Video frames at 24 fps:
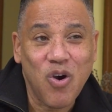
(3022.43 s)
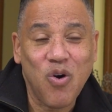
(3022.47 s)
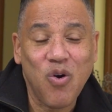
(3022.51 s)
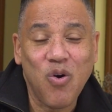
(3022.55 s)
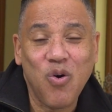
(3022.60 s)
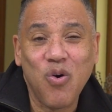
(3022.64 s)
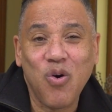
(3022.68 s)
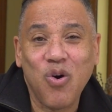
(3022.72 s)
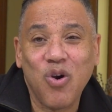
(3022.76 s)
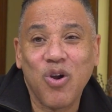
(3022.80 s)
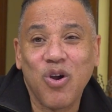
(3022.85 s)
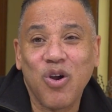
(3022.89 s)

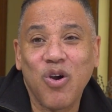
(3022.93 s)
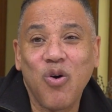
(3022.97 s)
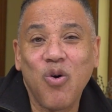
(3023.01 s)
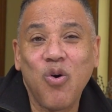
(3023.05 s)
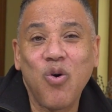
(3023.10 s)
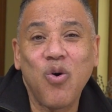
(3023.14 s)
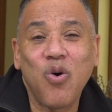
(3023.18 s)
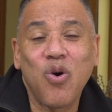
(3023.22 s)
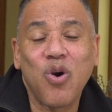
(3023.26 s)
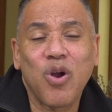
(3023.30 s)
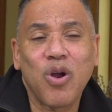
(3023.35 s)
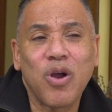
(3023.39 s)

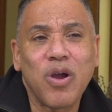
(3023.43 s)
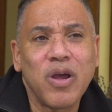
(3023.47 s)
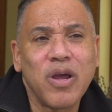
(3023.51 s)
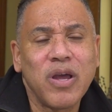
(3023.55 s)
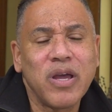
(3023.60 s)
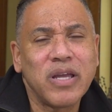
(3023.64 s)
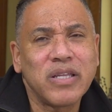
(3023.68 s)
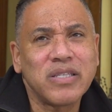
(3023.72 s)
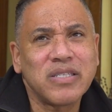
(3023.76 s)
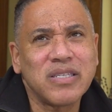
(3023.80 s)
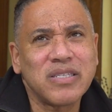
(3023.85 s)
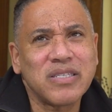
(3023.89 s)
or
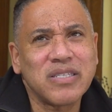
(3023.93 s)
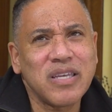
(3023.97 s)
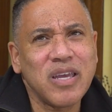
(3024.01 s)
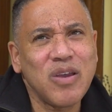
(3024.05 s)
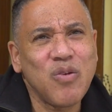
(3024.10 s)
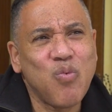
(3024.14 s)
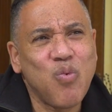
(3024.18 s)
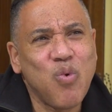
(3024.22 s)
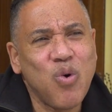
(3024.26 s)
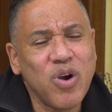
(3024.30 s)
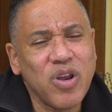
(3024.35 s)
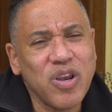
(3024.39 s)
to say,
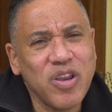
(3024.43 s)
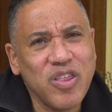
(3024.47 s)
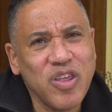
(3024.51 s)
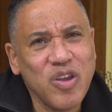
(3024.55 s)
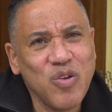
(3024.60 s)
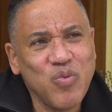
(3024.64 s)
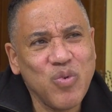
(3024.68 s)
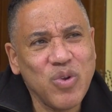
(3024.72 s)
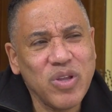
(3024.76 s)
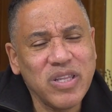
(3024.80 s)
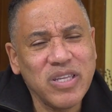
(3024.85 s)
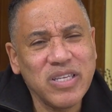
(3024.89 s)
what are
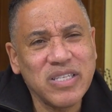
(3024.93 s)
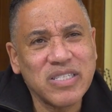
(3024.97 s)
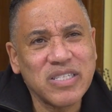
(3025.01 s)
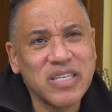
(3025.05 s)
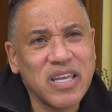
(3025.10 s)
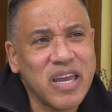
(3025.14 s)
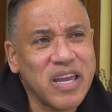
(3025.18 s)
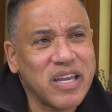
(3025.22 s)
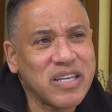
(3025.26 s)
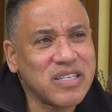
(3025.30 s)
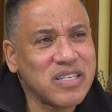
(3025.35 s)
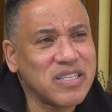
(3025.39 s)
they really saying?